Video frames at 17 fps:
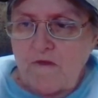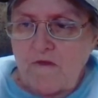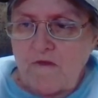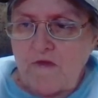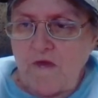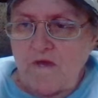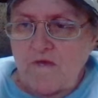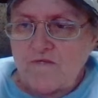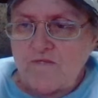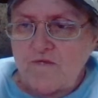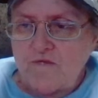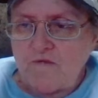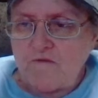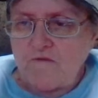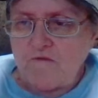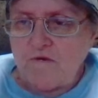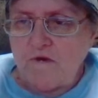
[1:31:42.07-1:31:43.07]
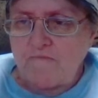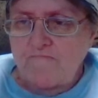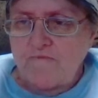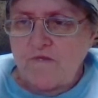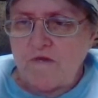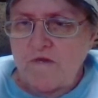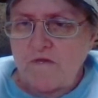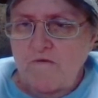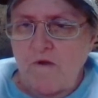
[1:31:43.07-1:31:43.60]
yeah, so you're going to look up
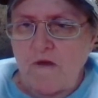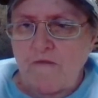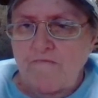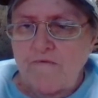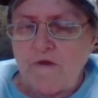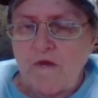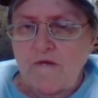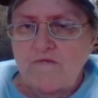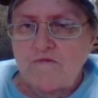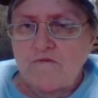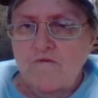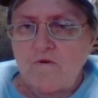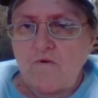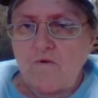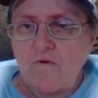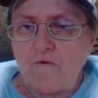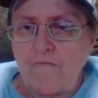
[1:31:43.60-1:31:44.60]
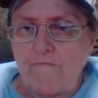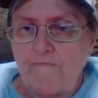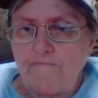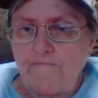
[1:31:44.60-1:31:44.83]
delayed gratification. Cool.